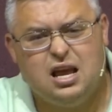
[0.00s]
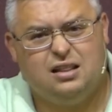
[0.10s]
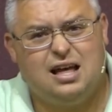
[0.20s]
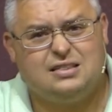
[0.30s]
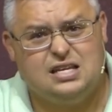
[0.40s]

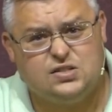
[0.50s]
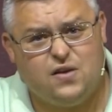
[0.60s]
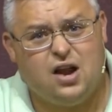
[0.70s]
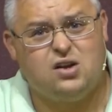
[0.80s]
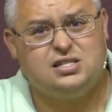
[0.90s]
like these
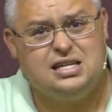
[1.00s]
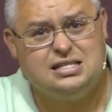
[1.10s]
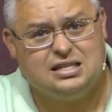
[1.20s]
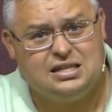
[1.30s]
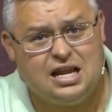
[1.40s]
Pharisees
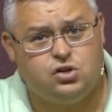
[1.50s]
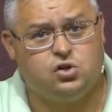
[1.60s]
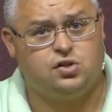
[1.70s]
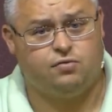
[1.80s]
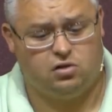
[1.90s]
and
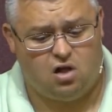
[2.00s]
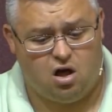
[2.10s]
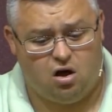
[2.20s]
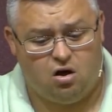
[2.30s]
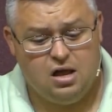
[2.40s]
teachers of the
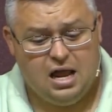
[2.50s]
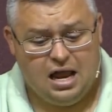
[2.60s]
law,